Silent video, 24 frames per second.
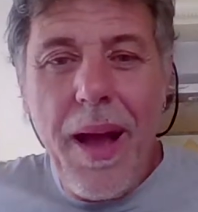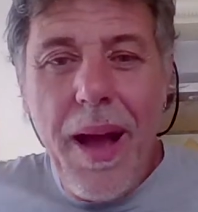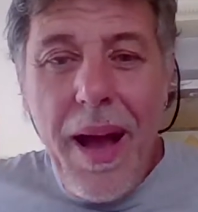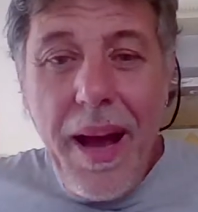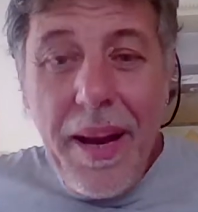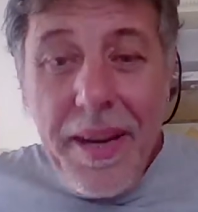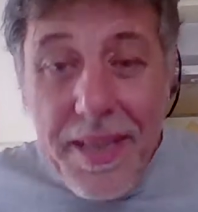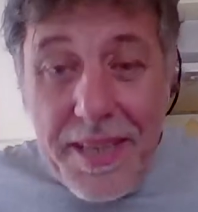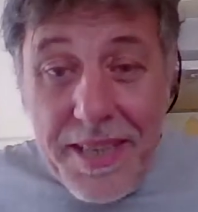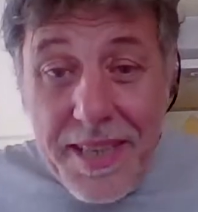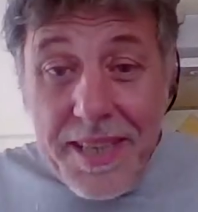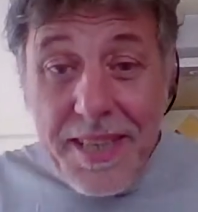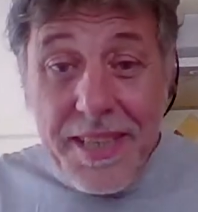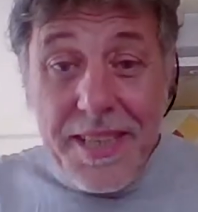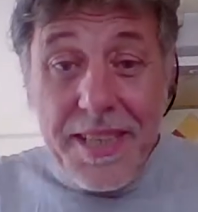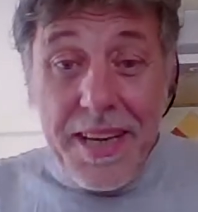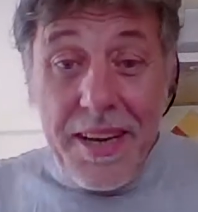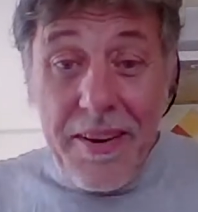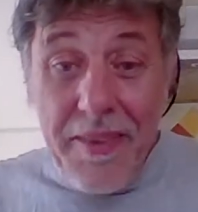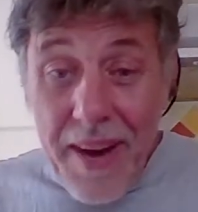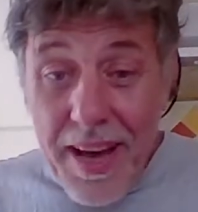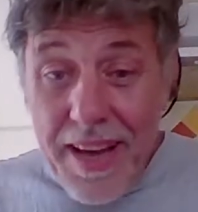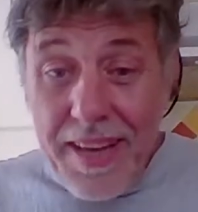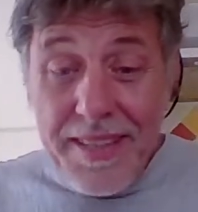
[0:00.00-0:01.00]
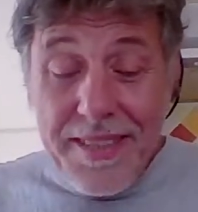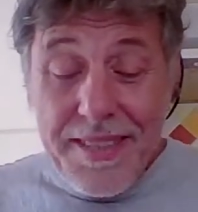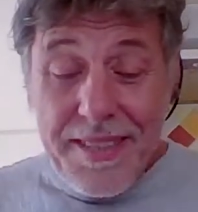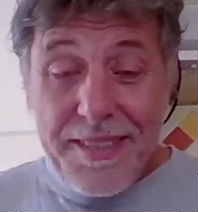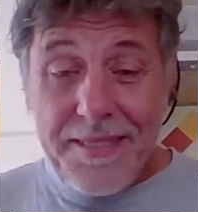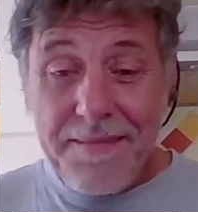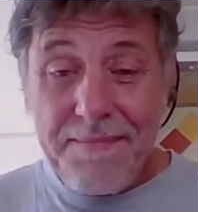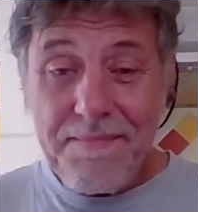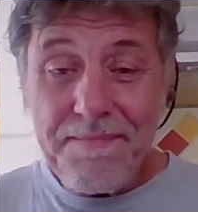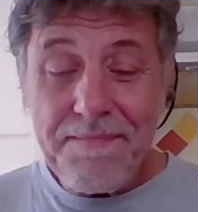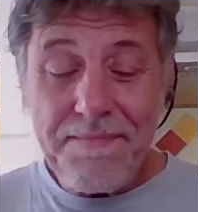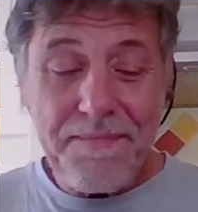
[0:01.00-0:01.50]
And it's in cigarettes,
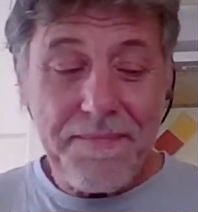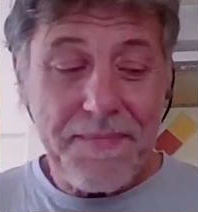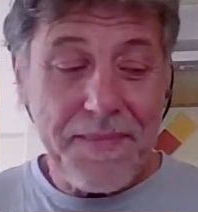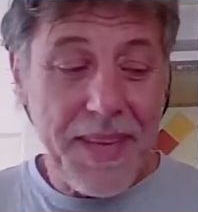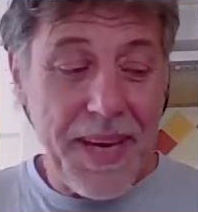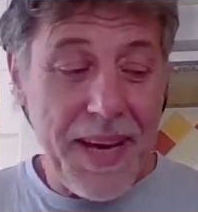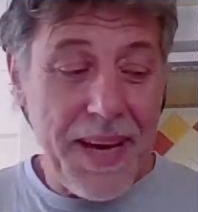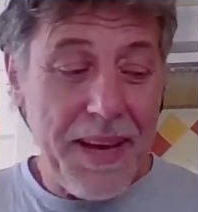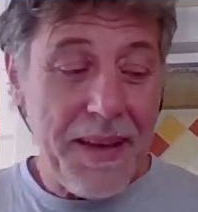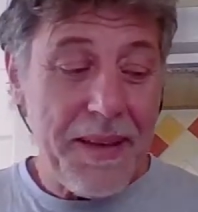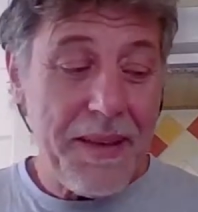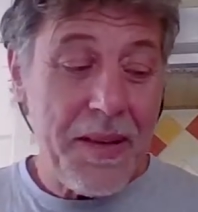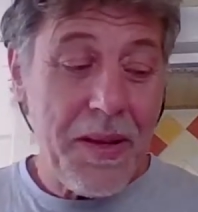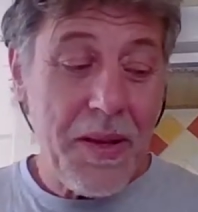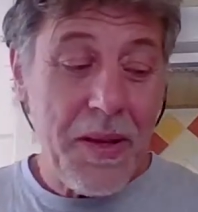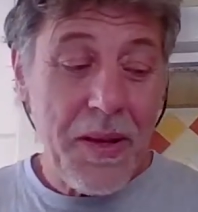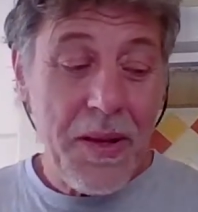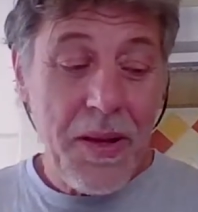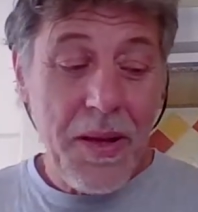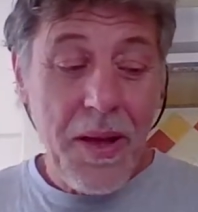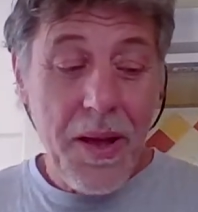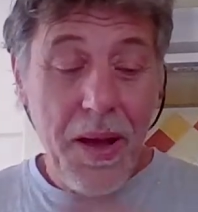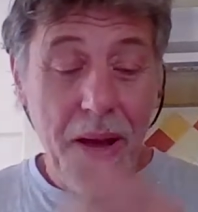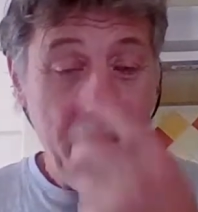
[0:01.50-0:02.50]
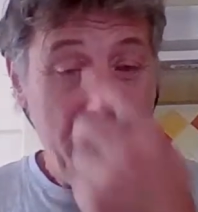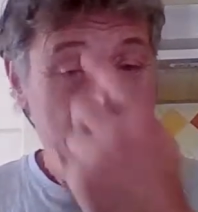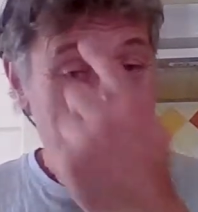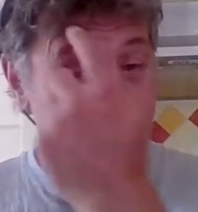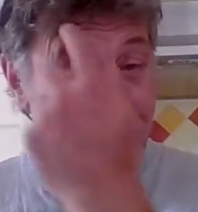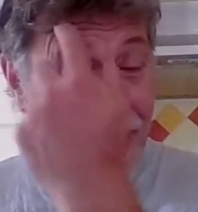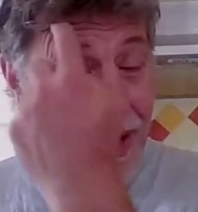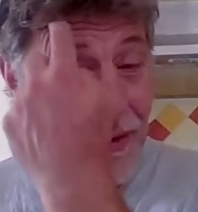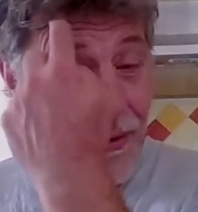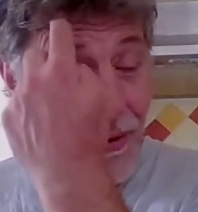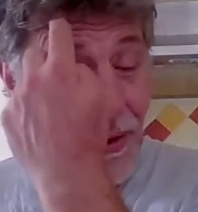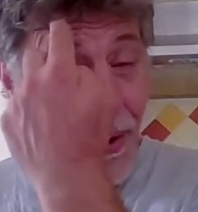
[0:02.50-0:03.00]
yeah?
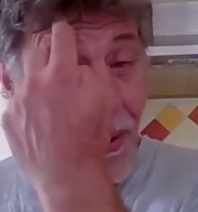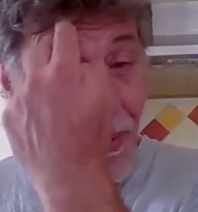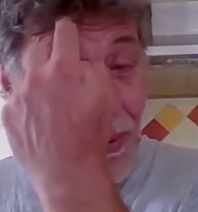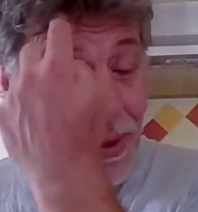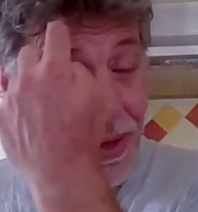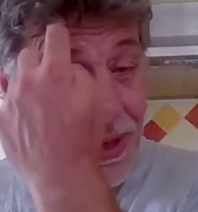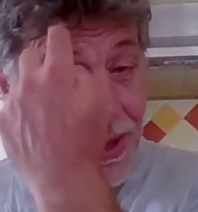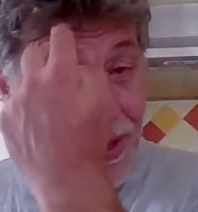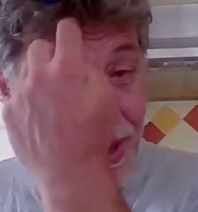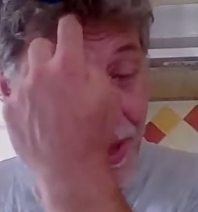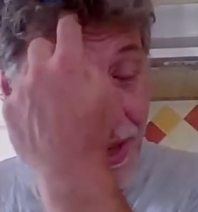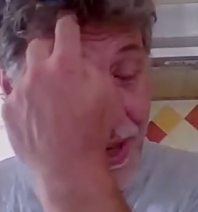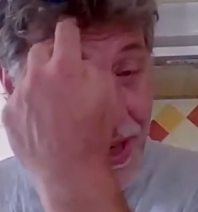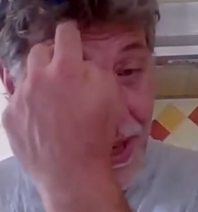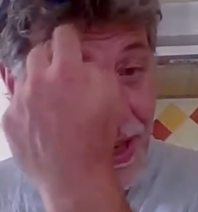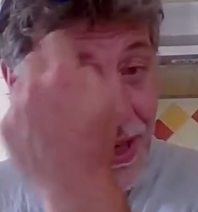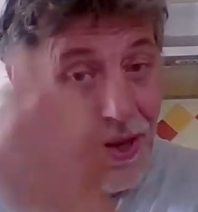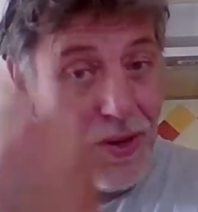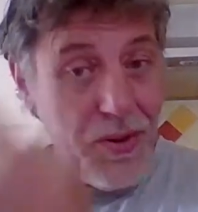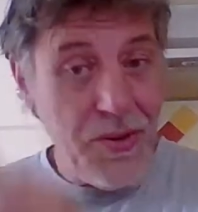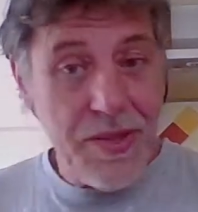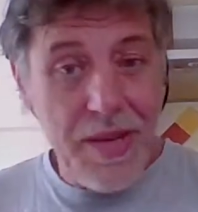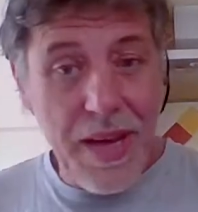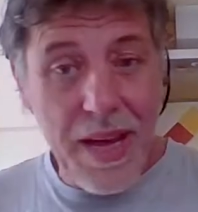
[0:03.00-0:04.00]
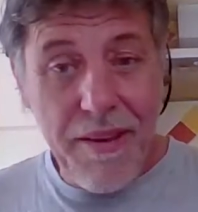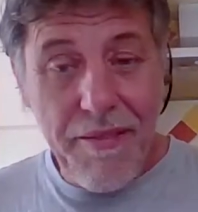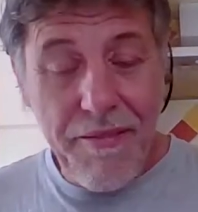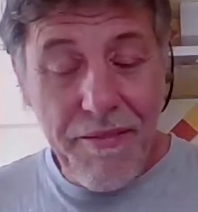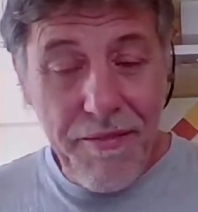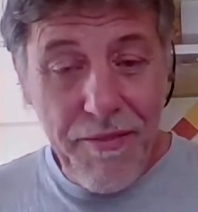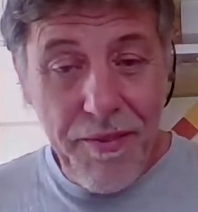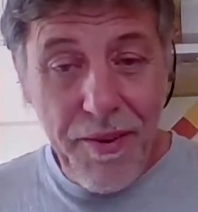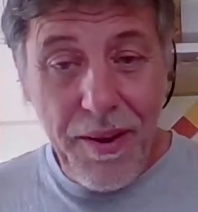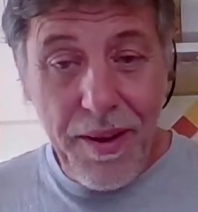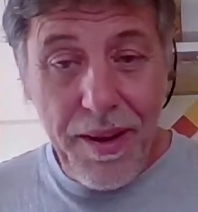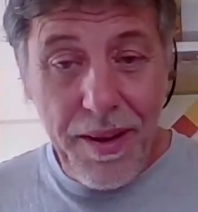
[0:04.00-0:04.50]
And not only do they use it
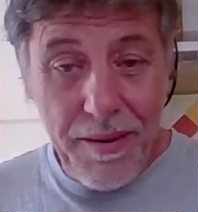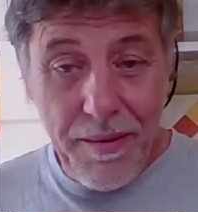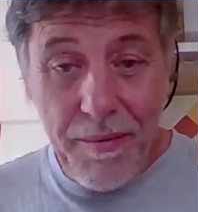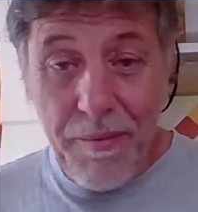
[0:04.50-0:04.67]
for